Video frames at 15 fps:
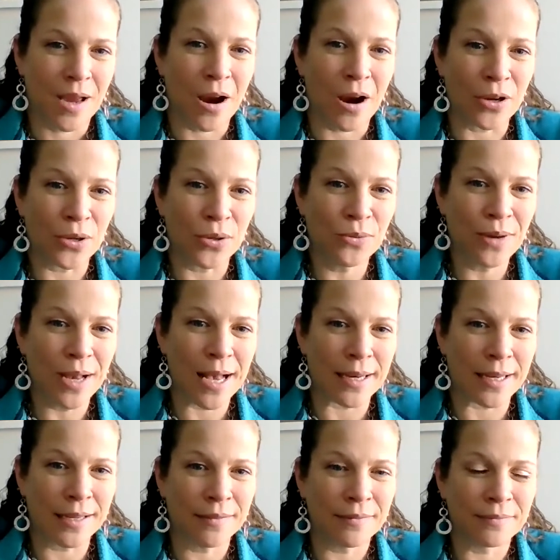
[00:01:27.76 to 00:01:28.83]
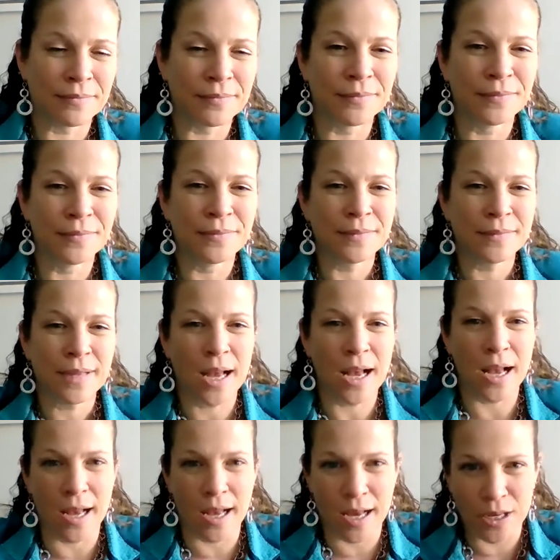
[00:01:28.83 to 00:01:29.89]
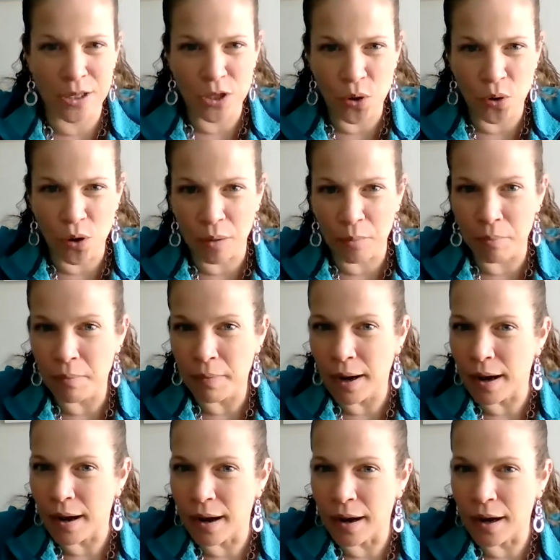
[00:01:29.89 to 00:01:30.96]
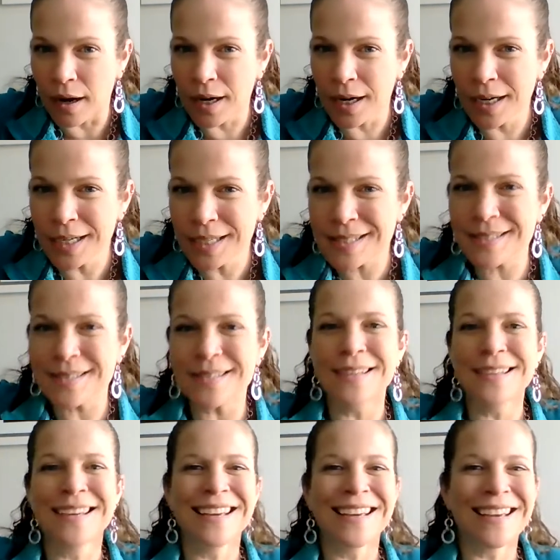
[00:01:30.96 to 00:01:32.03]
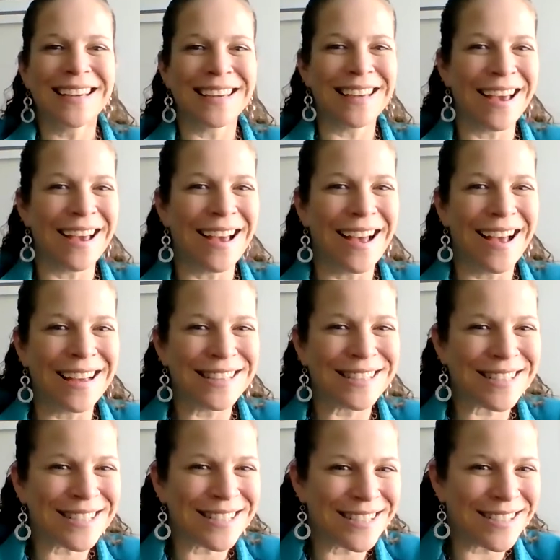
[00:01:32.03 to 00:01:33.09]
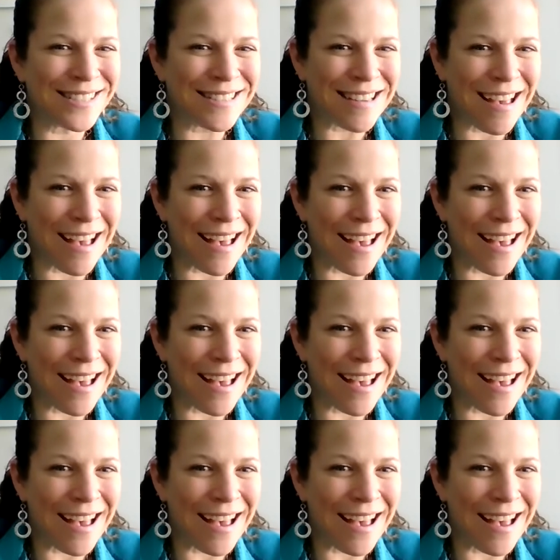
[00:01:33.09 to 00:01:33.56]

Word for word: Are you ready? On your marks get set,